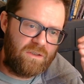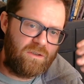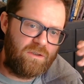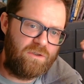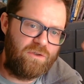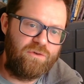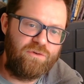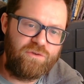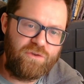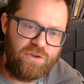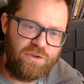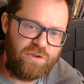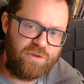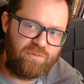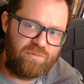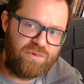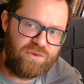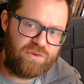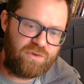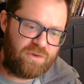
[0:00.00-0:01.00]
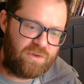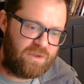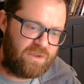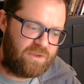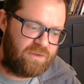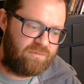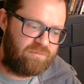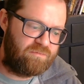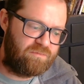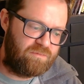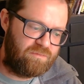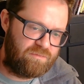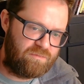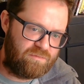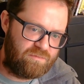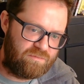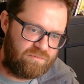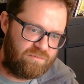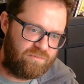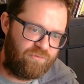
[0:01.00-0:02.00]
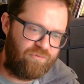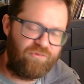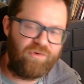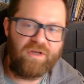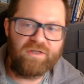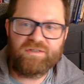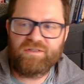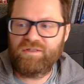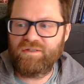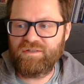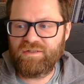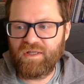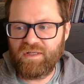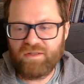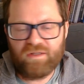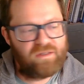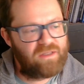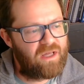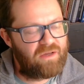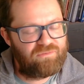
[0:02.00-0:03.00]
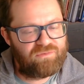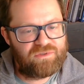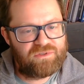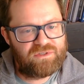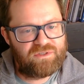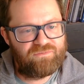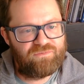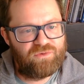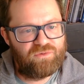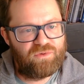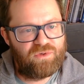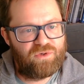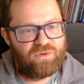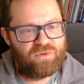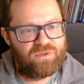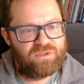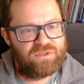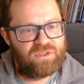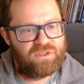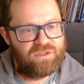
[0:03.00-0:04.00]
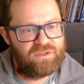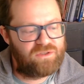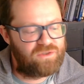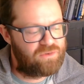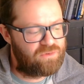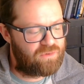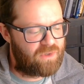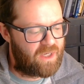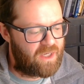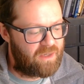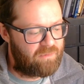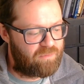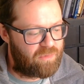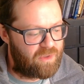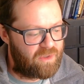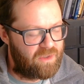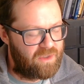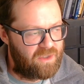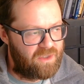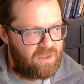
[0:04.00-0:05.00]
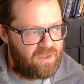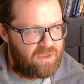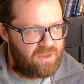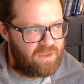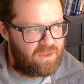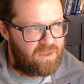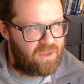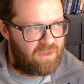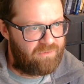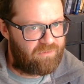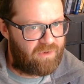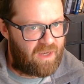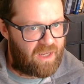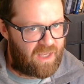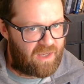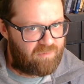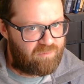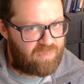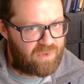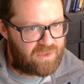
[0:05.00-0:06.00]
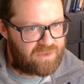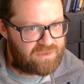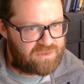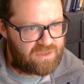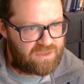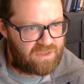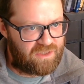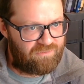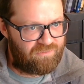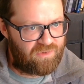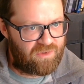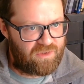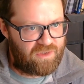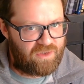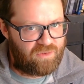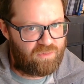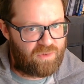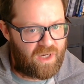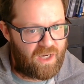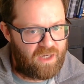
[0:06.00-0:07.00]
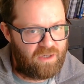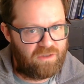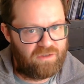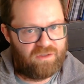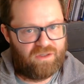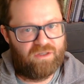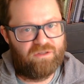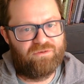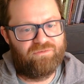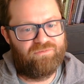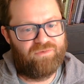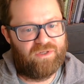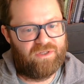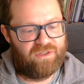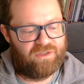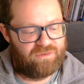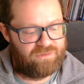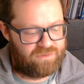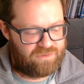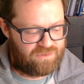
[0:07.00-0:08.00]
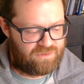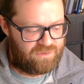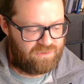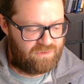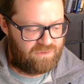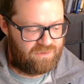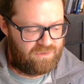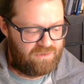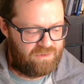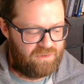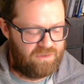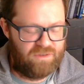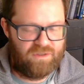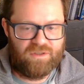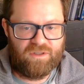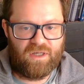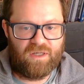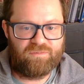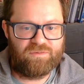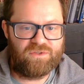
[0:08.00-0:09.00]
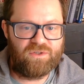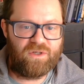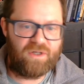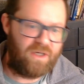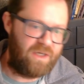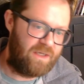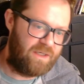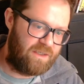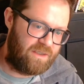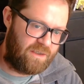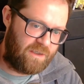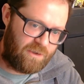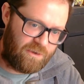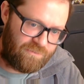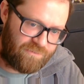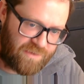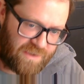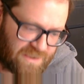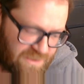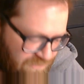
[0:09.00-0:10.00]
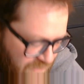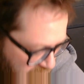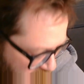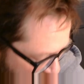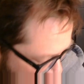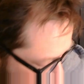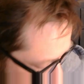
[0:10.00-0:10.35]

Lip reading: YouTube sort of fixes, the levels if you record something too quiet, but if I have been significantly quieter than other videos, I'm sorry, and hopefully that's fixed